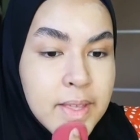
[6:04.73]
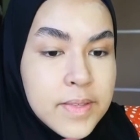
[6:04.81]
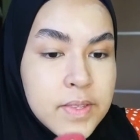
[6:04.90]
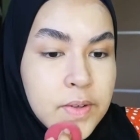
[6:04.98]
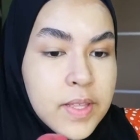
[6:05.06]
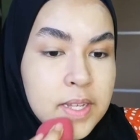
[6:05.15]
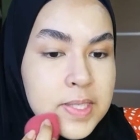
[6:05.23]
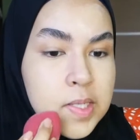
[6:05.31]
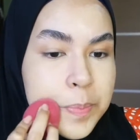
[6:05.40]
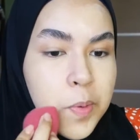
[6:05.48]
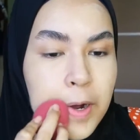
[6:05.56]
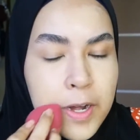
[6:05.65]
So that's a
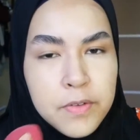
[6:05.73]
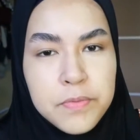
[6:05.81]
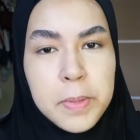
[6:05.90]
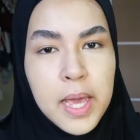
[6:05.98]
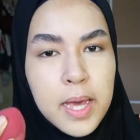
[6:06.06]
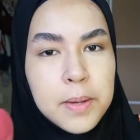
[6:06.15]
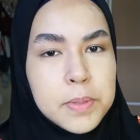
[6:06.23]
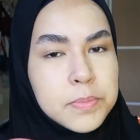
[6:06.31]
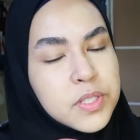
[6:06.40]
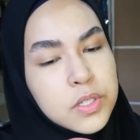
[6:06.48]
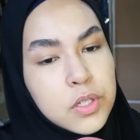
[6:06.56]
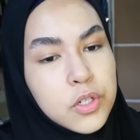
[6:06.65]
part of makeup I'm
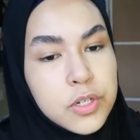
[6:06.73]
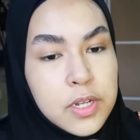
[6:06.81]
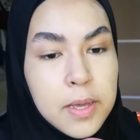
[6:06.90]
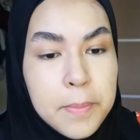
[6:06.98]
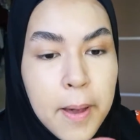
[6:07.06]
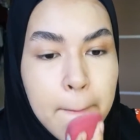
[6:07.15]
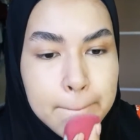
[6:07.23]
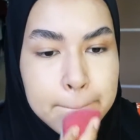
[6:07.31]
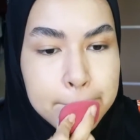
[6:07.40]
still learning about.